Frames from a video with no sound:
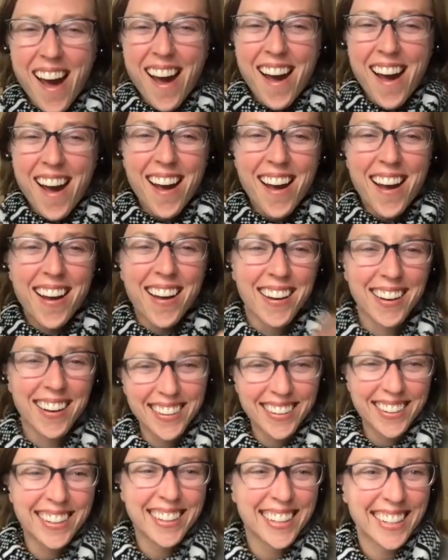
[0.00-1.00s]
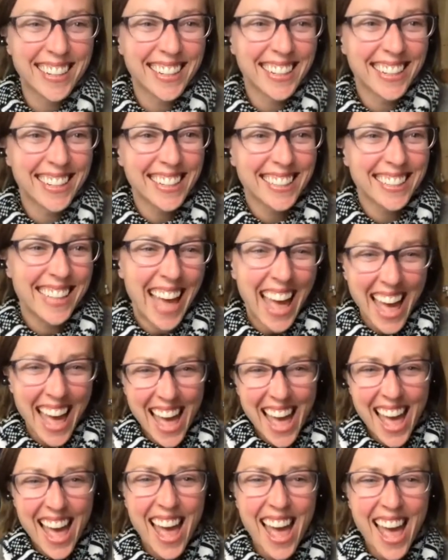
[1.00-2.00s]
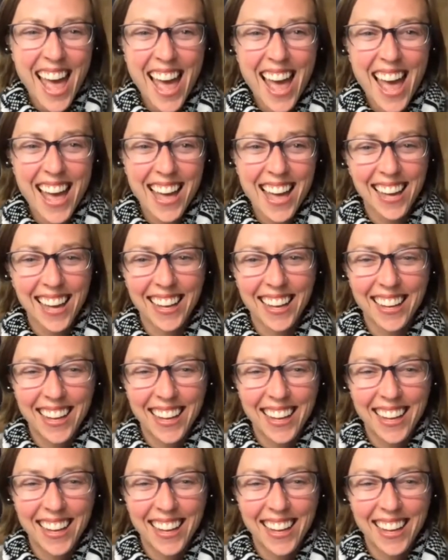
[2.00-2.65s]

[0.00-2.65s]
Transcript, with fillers: baby. She's on. Yay. I'll oh,